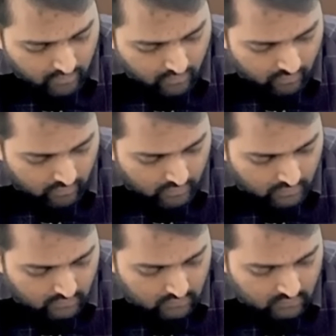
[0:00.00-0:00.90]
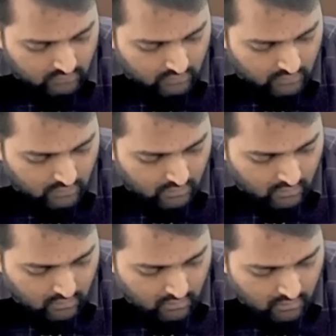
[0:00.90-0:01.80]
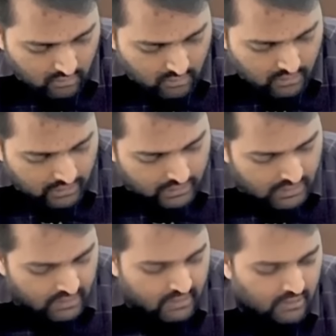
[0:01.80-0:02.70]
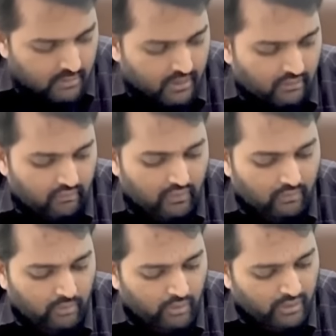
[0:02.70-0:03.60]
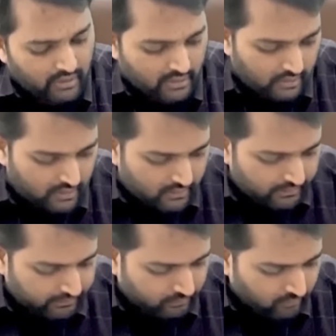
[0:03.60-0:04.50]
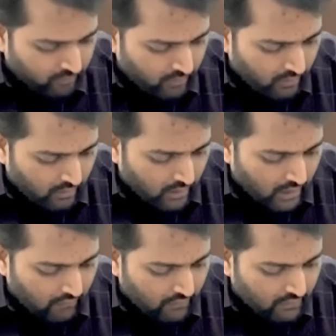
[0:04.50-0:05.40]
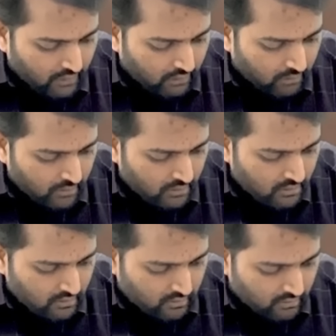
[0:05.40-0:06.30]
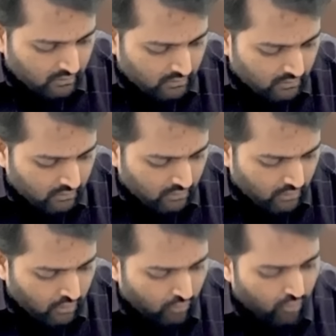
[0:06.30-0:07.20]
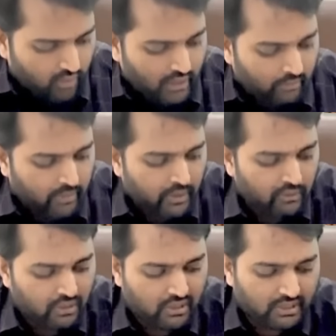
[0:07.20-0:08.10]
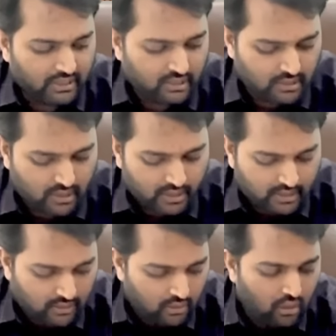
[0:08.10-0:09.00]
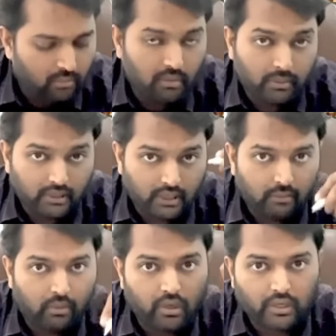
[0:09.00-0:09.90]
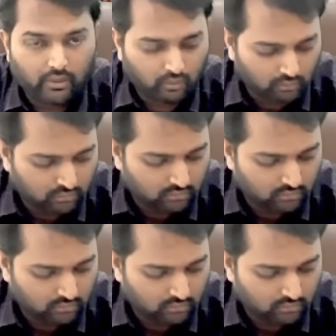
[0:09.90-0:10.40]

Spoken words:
1, share changes by 1.6. After 3 months, what happened to the shares? Shares dropped by 3.2.